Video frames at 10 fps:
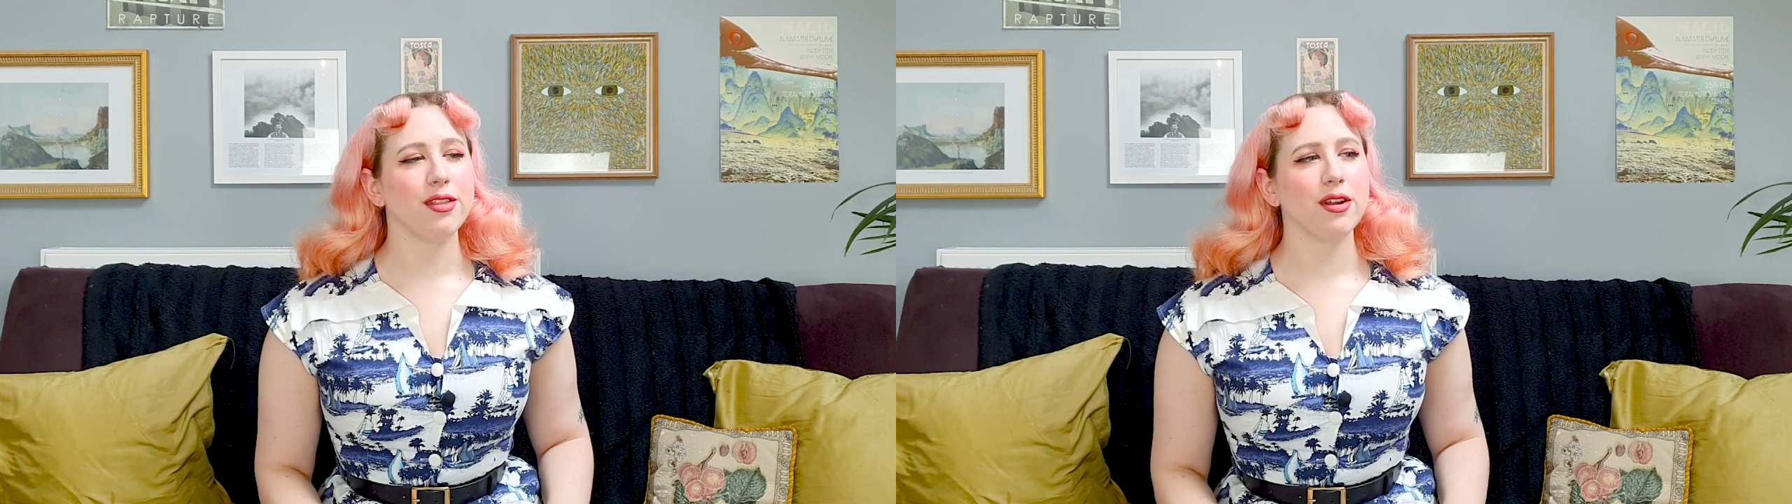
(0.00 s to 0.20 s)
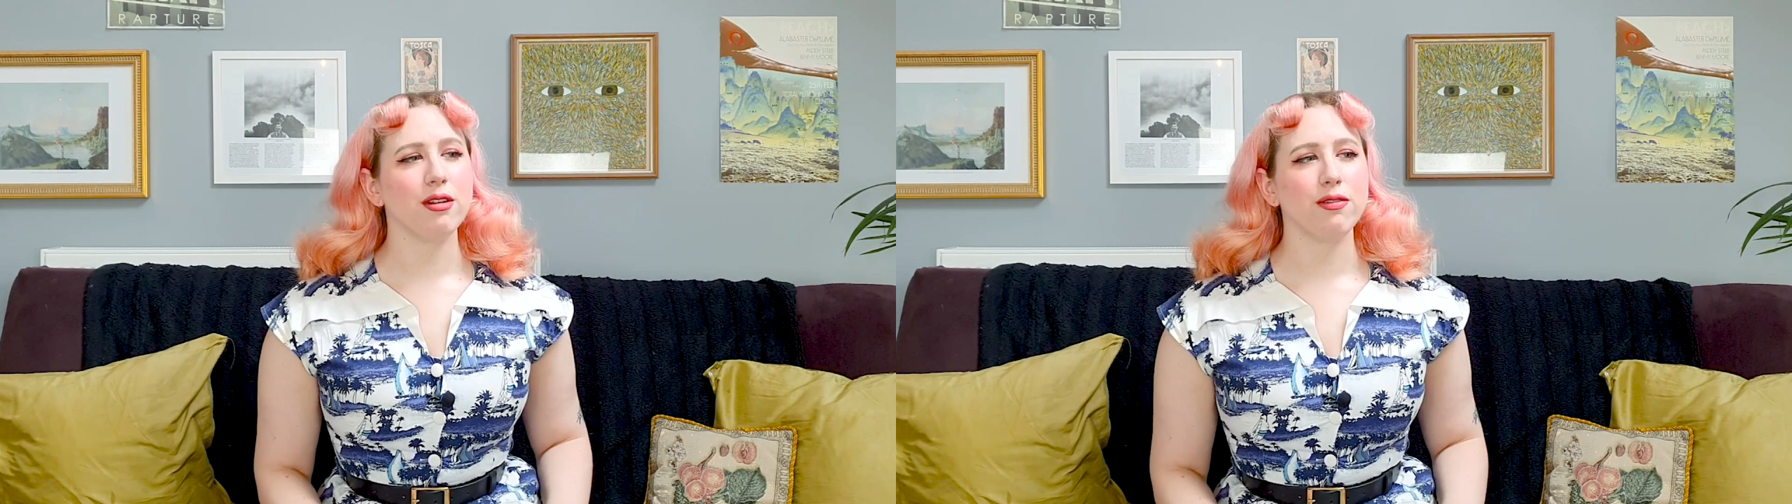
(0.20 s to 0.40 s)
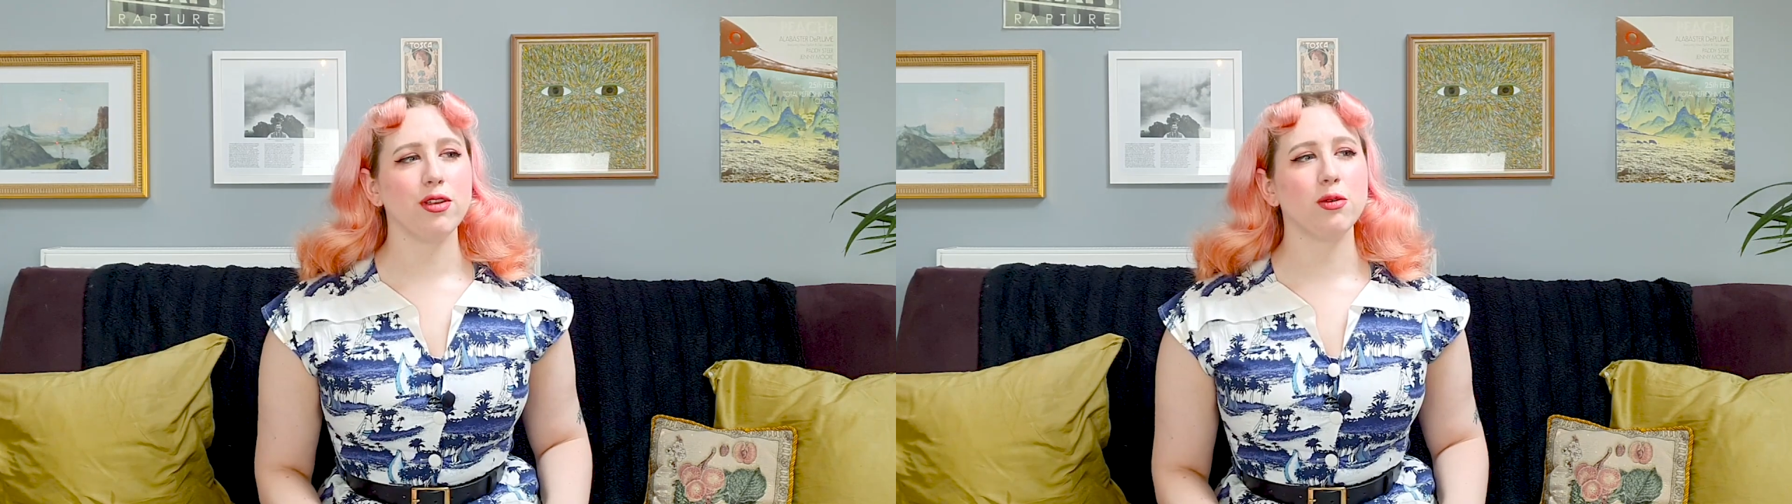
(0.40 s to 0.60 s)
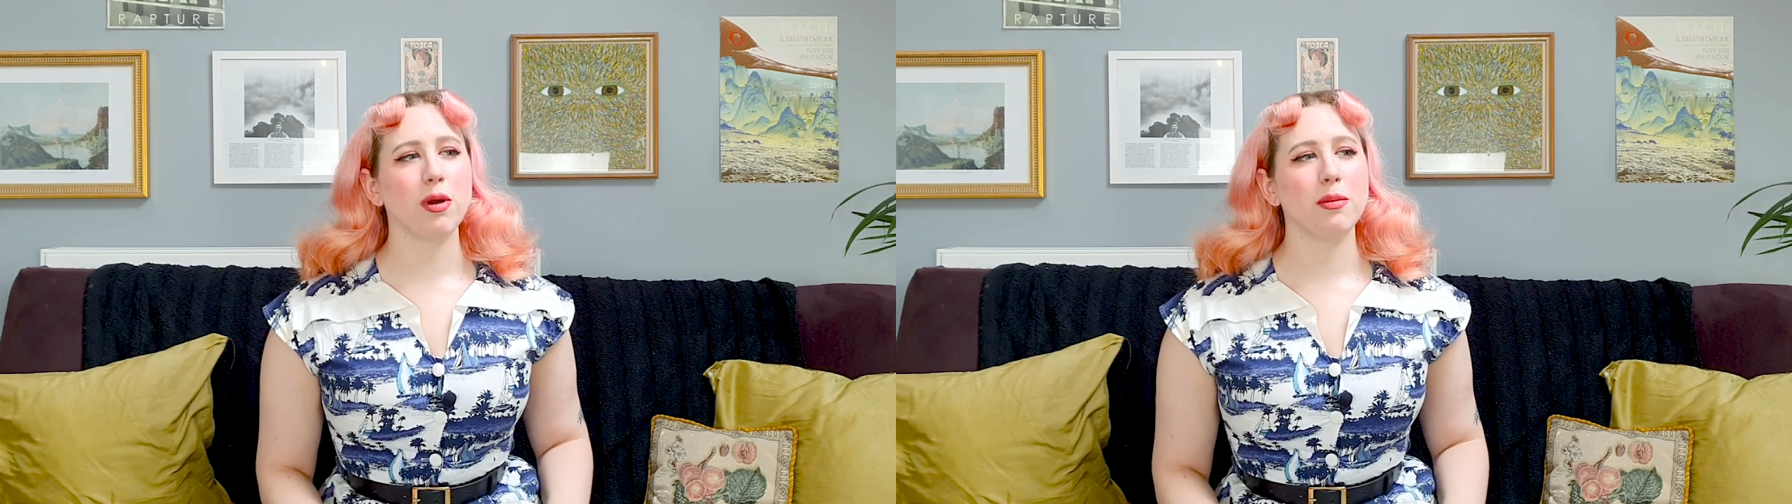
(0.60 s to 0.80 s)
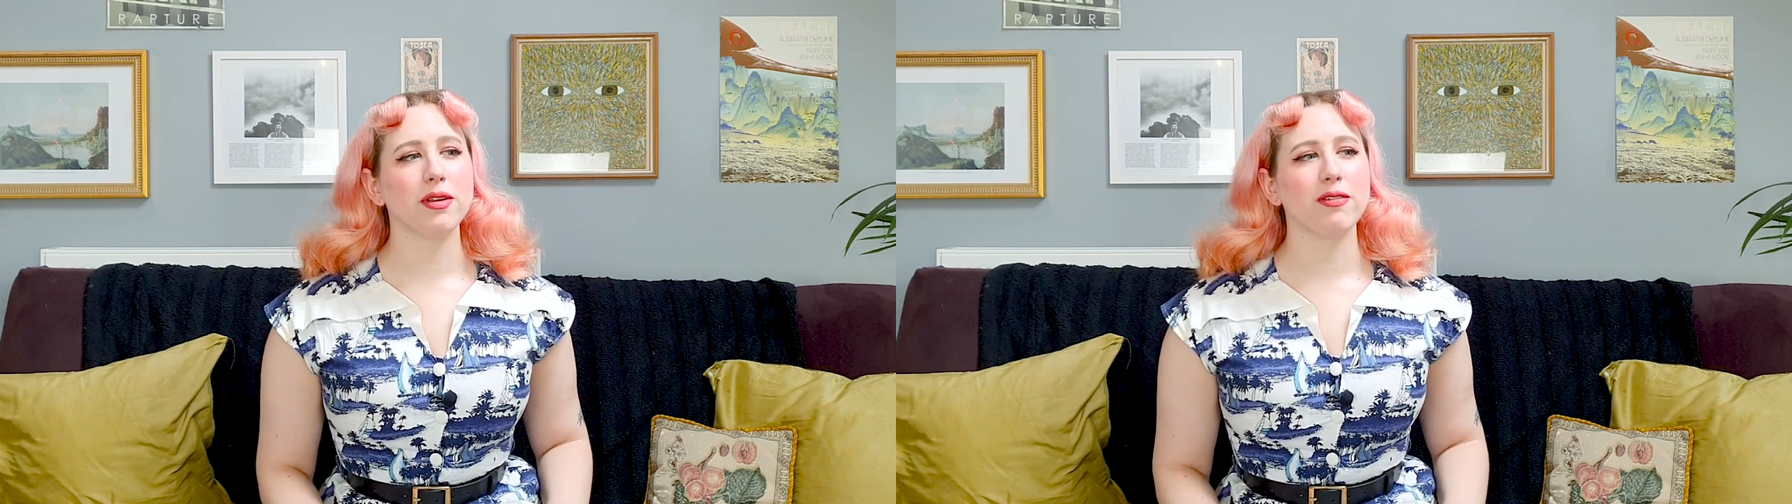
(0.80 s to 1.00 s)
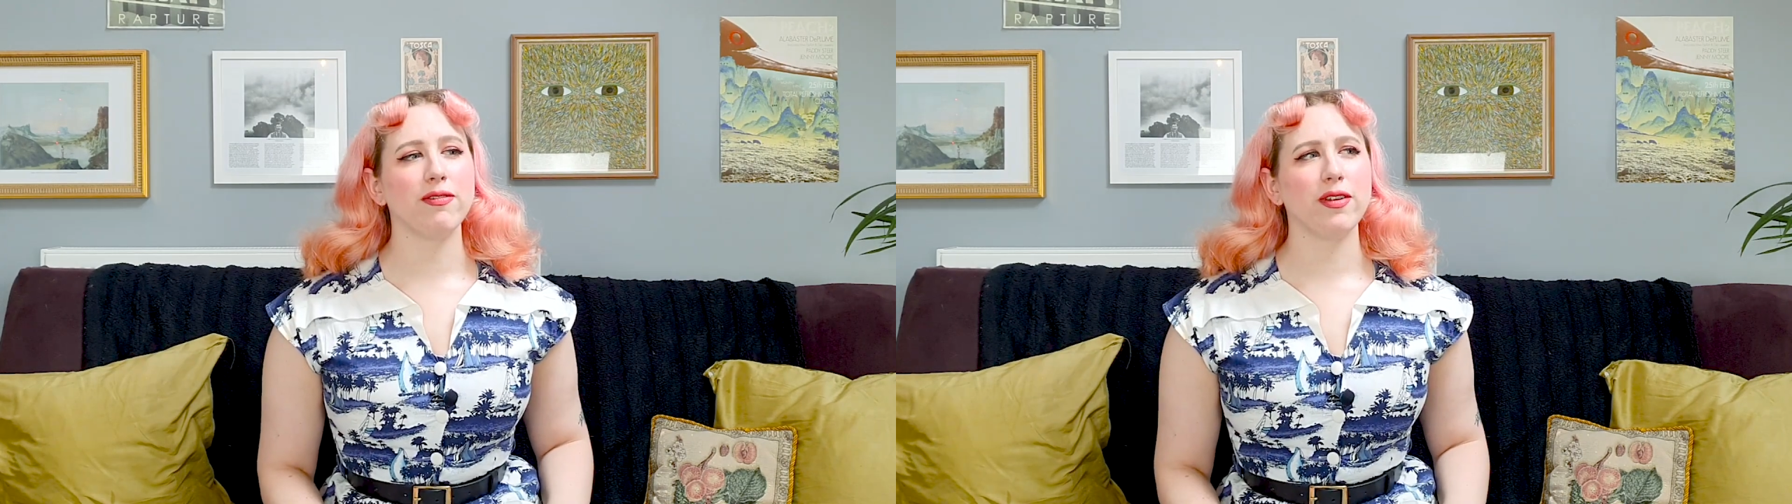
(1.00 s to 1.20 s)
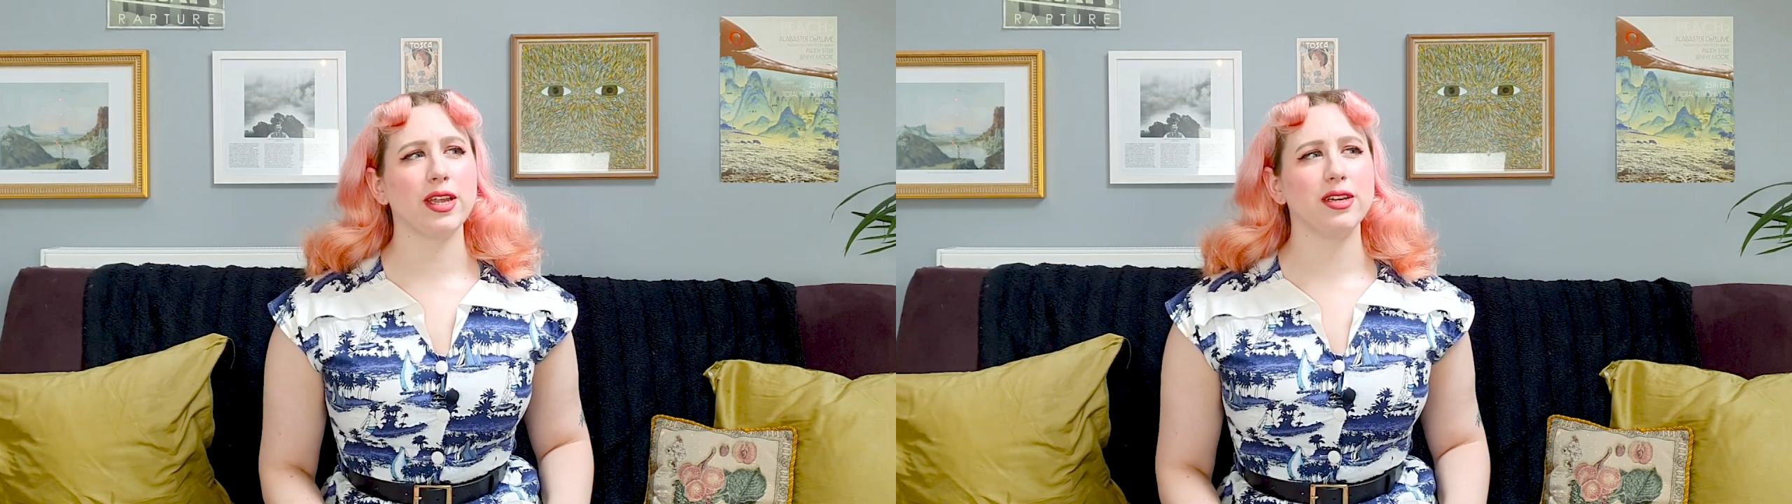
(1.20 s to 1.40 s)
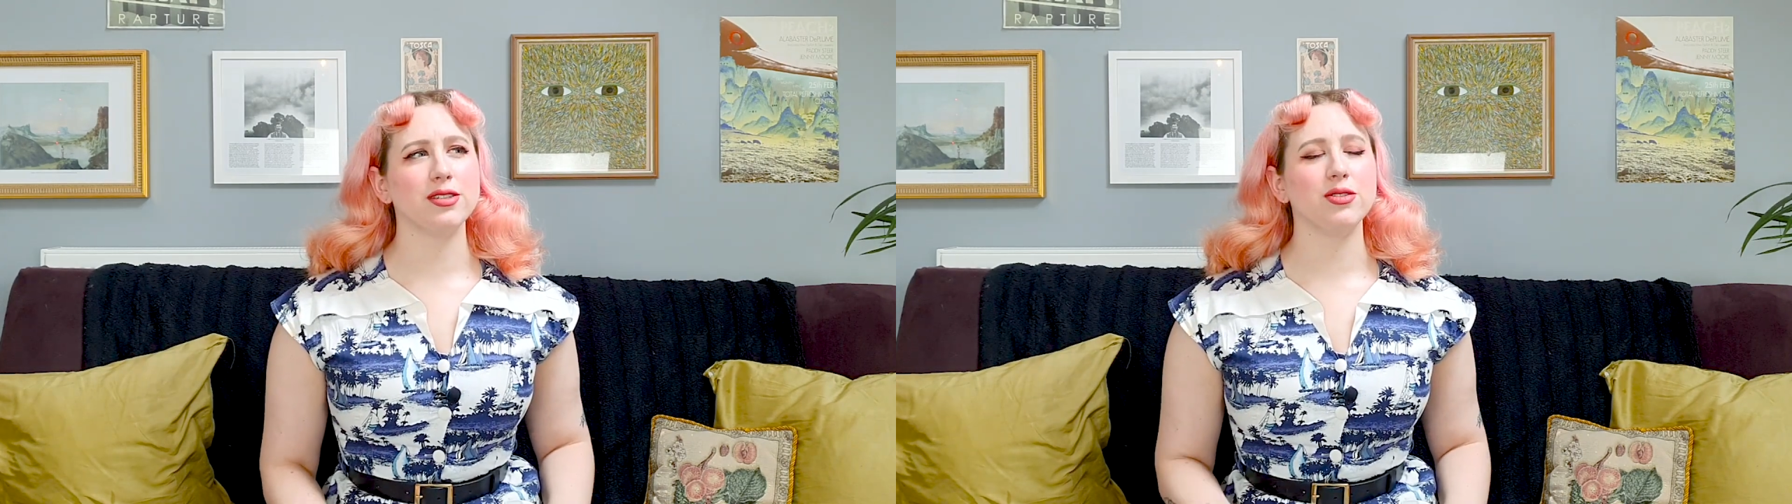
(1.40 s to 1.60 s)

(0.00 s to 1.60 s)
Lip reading: There are a few public figures